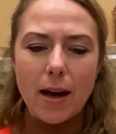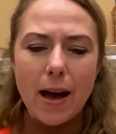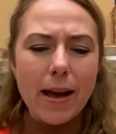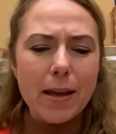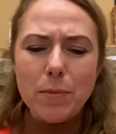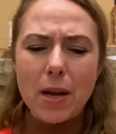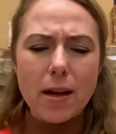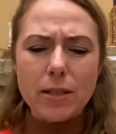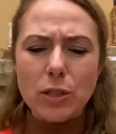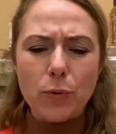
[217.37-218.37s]
I am
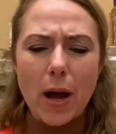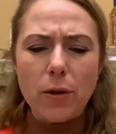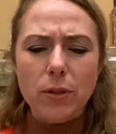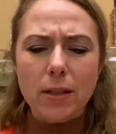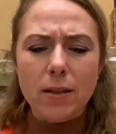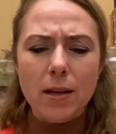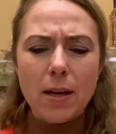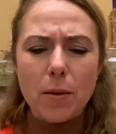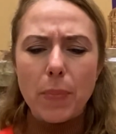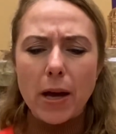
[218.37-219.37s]
not surrounded
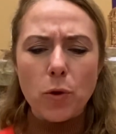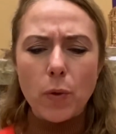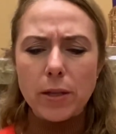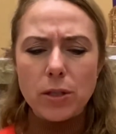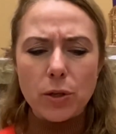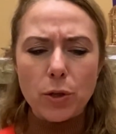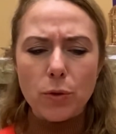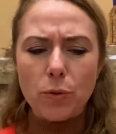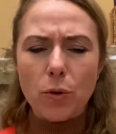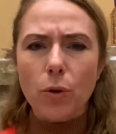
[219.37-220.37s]
by a
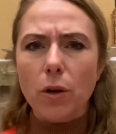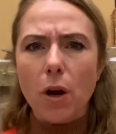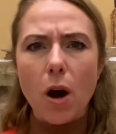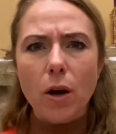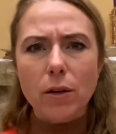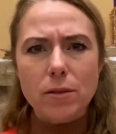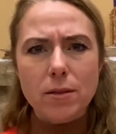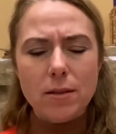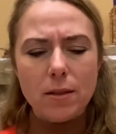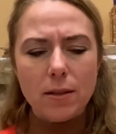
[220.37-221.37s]
retinue or
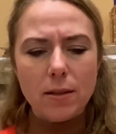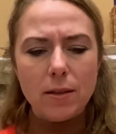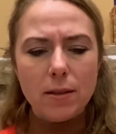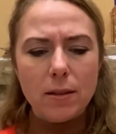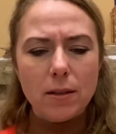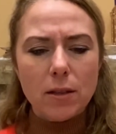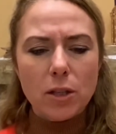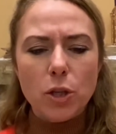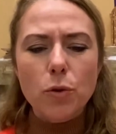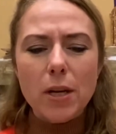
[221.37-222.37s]
guards.
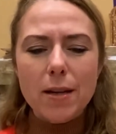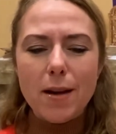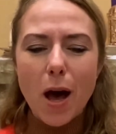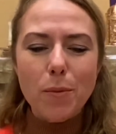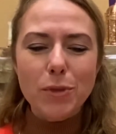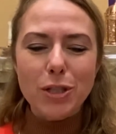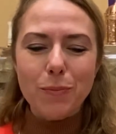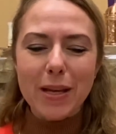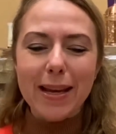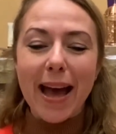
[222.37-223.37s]
You can come to
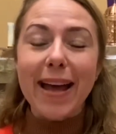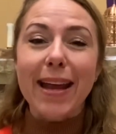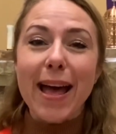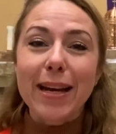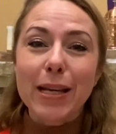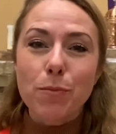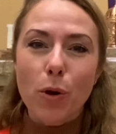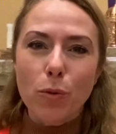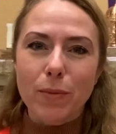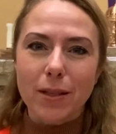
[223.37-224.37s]
me at any
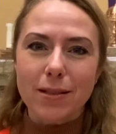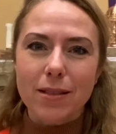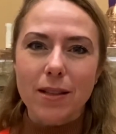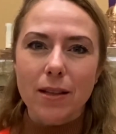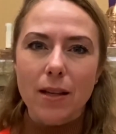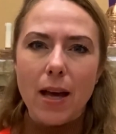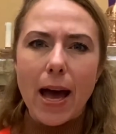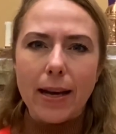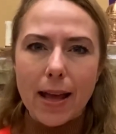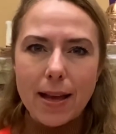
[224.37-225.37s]
moment,
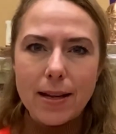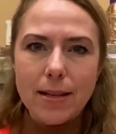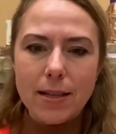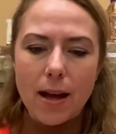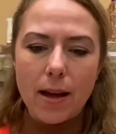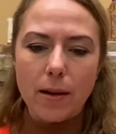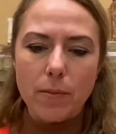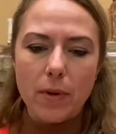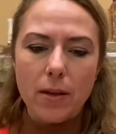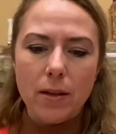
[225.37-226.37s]
at any time.
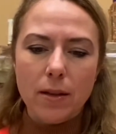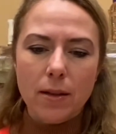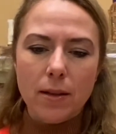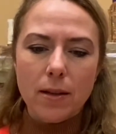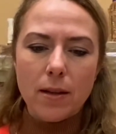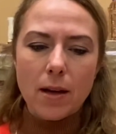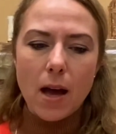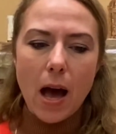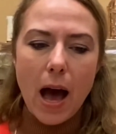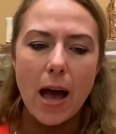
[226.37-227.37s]

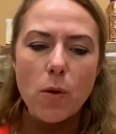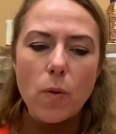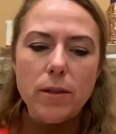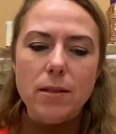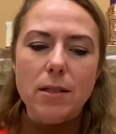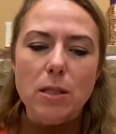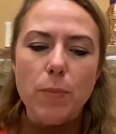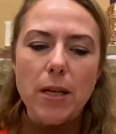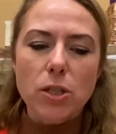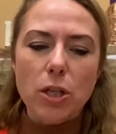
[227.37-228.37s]
I want to
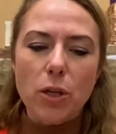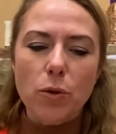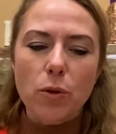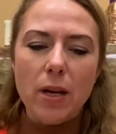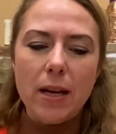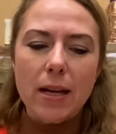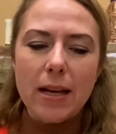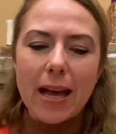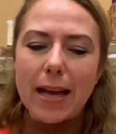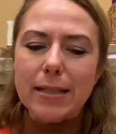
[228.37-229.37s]
speak to you
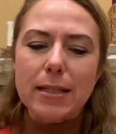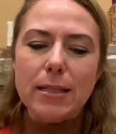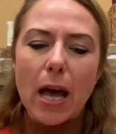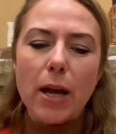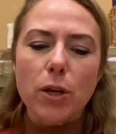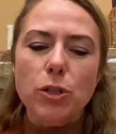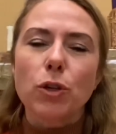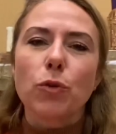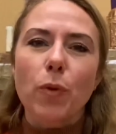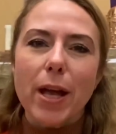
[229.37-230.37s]
and desire to
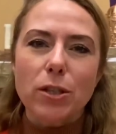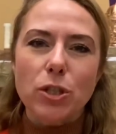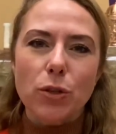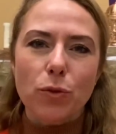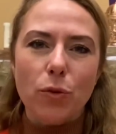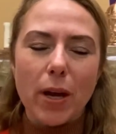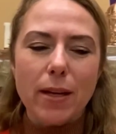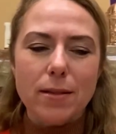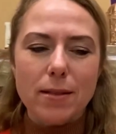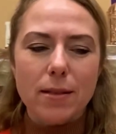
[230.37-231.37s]
grant you
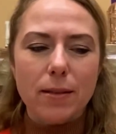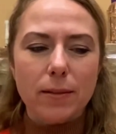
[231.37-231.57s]
grace.